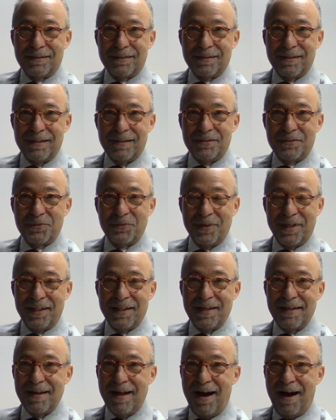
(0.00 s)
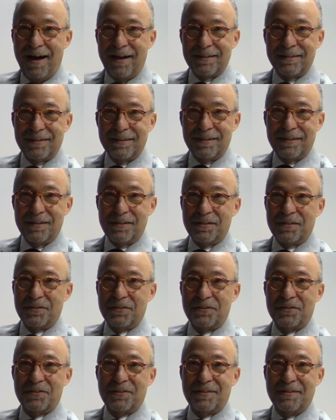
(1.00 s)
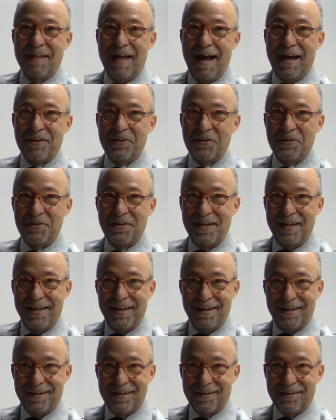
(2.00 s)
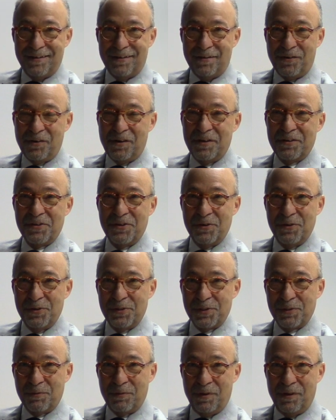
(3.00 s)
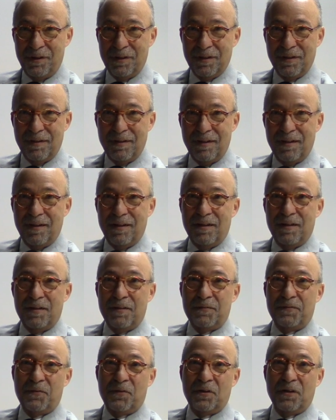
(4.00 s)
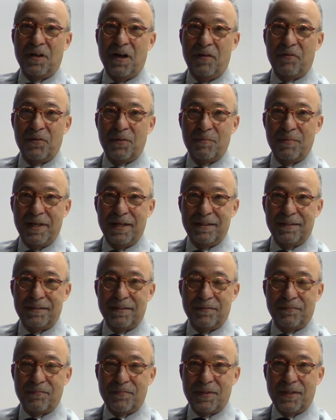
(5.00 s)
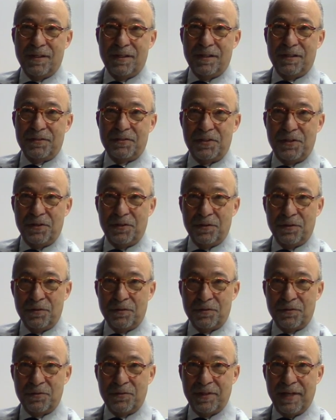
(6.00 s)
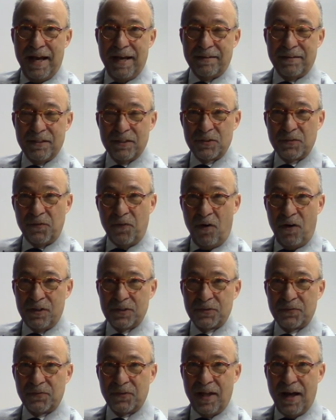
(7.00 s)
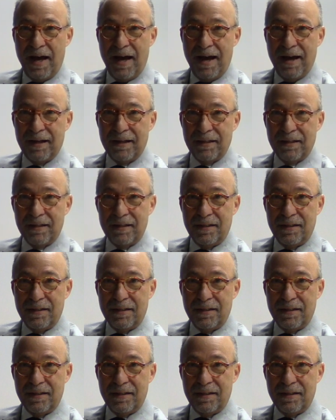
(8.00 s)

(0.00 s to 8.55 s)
it's really not that unique or unusual for a government to create this false flag